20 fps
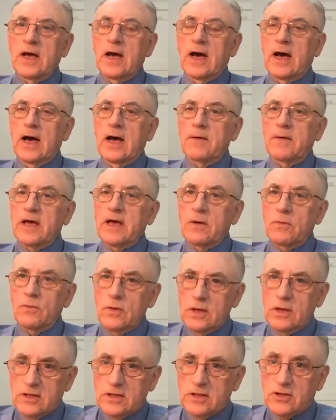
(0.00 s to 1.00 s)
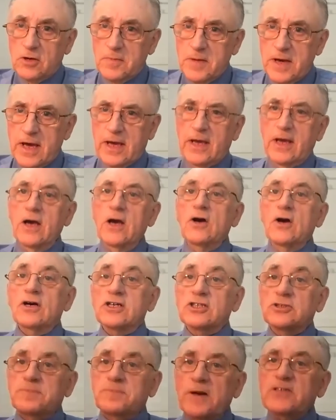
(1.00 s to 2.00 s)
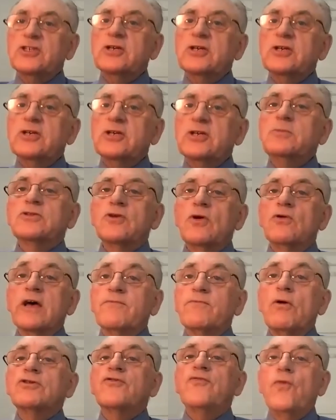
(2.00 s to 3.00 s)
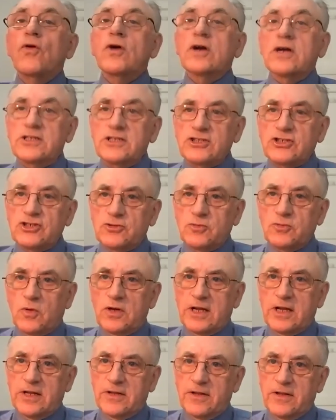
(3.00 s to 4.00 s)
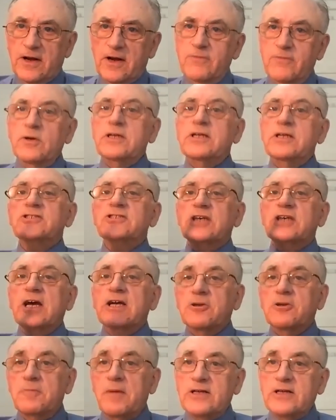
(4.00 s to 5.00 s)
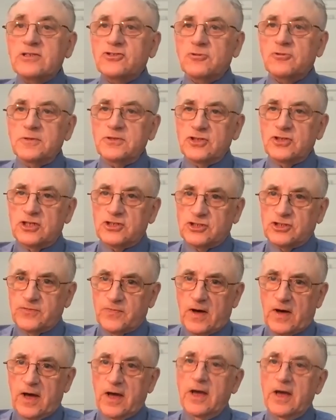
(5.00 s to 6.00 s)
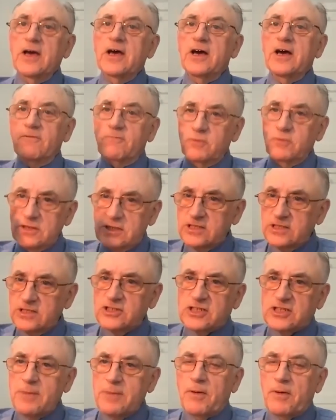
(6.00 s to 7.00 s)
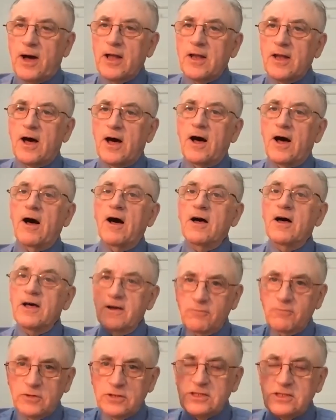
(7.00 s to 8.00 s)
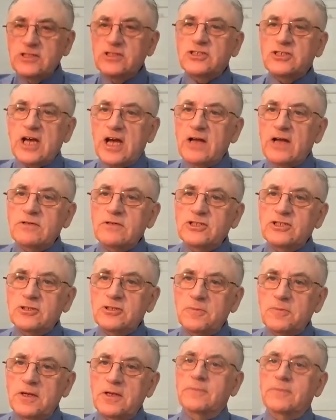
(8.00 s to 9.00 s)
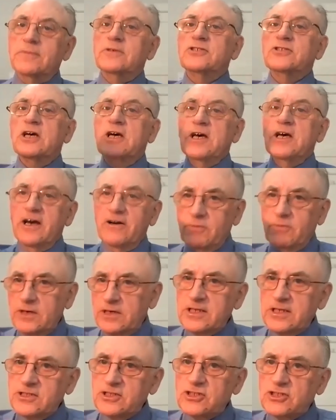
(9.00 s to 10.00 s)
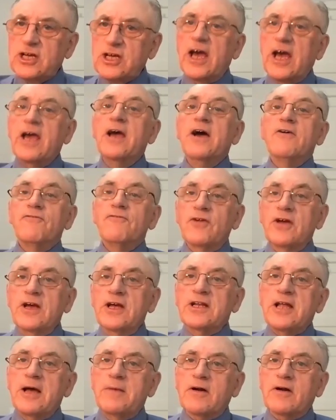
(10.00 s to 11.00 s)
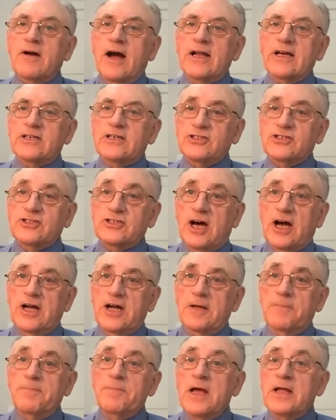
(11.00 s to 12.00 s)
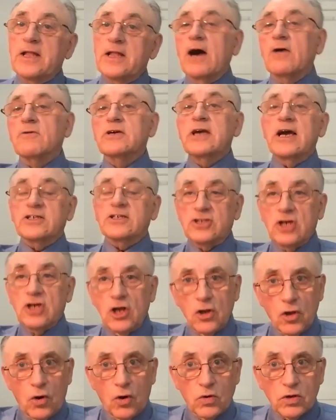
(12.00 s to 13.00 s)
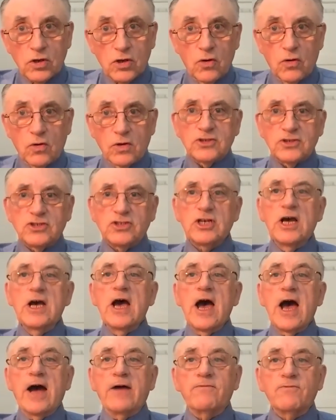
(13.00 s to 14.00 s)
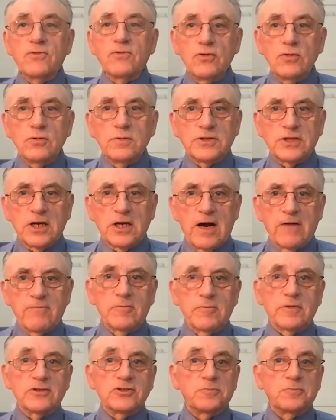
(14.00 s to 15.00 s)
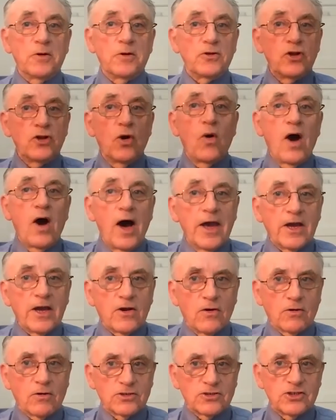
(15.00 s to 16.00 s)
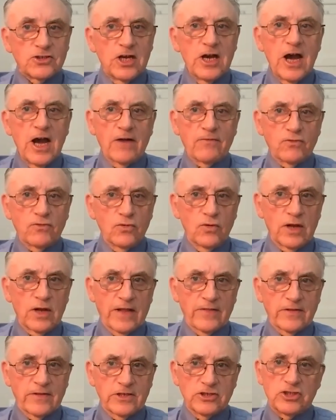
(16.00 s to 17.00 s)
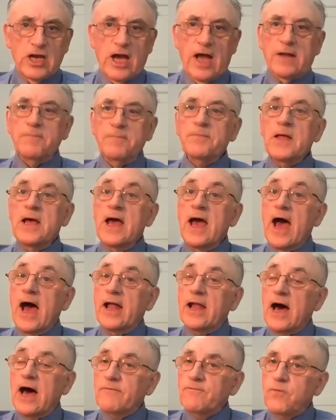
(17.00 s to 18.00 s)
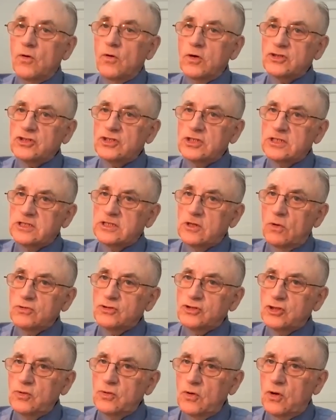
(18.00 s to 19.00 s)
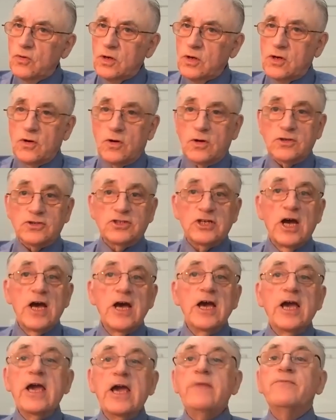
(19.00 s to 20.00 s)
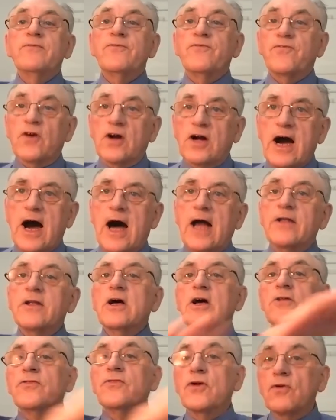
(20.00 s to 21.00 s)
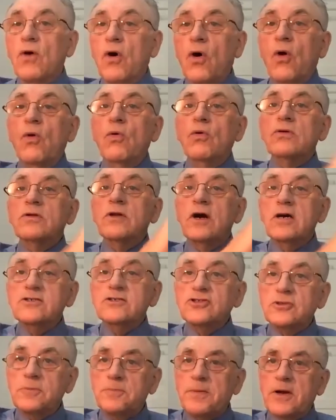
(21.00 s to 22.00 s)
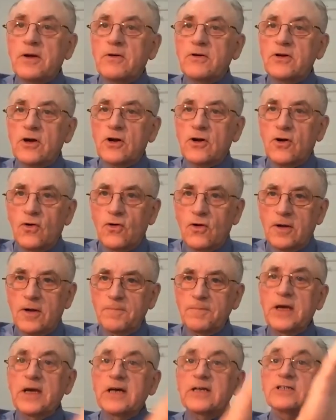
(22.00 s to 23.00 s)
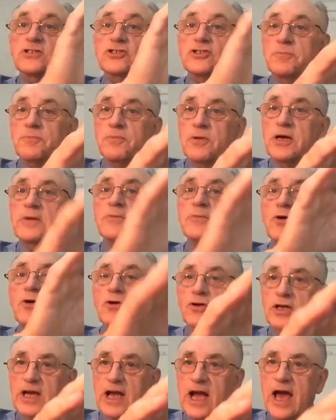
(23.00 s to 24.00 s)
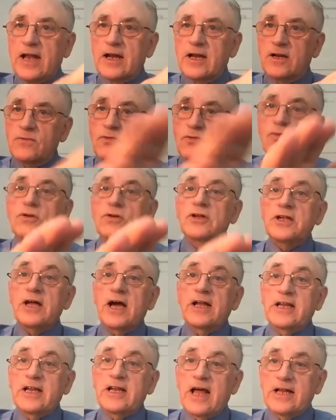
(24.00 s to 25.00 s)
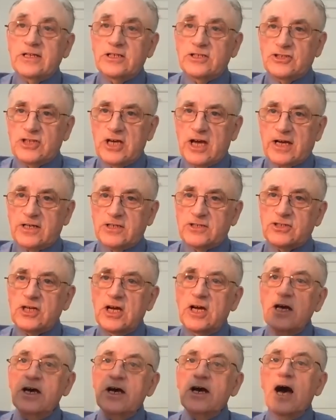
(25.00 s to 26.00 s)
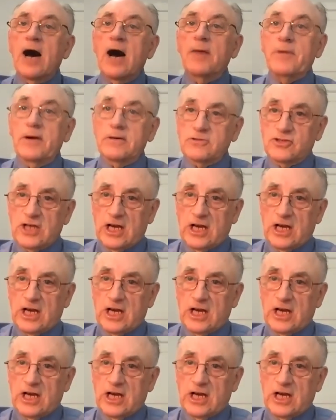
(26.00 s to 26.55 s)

to me, especially with if those four conditions weren't in there, we didn't say demonstrably justify, if we didn't say by law, if we didn't say in reasonable limits, if we didn't say free and democratic society. Now, yes, lower courts have ruled with the governments, but no high courts have ruled on this yet. And unfortunately, those two lower courts even forgot their own superior court. The Supreme Court of Canada ruled in 1986 about